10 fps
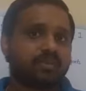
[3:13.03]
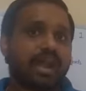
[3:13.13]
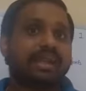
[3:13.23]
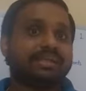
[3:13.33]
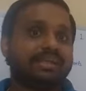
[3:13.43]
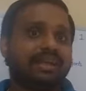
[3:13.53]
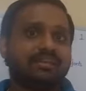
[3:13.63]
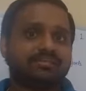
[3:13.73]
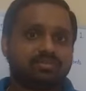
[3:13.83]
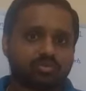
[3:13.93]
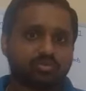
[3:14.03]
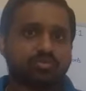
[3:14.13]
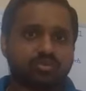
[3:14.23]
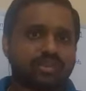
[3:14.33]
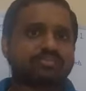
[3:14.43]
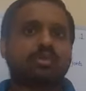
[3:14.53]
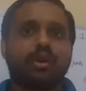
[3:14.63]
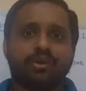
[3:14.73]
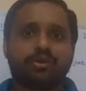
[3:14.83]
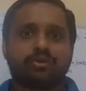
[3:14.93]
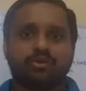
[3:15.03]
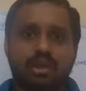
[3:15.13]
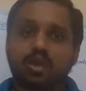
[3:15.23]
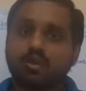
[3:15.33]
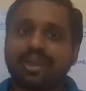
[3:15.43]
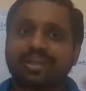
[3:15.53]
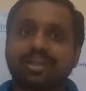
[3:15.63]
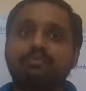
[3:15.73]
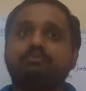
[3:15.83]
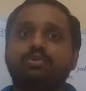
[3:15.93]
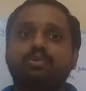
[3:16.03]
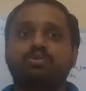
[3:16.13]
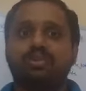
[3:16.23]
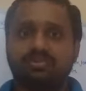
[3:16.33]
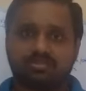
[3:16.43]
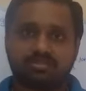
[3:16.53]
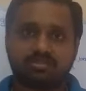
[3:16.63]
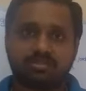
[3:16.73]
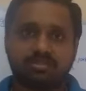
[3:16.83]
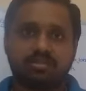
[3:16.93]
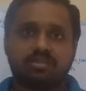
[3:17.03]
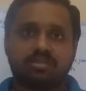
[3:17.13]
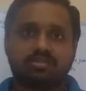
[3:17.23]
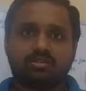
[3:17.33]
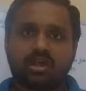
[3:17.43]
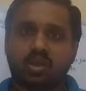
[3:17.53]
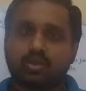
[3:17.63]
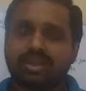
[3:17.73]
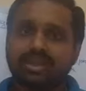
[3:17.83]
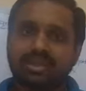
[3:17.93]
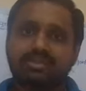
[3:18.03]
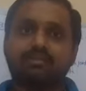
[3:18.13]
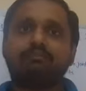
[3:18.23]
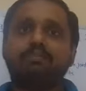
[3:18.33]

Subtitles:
analyze what is going on. How can I improve this? How can I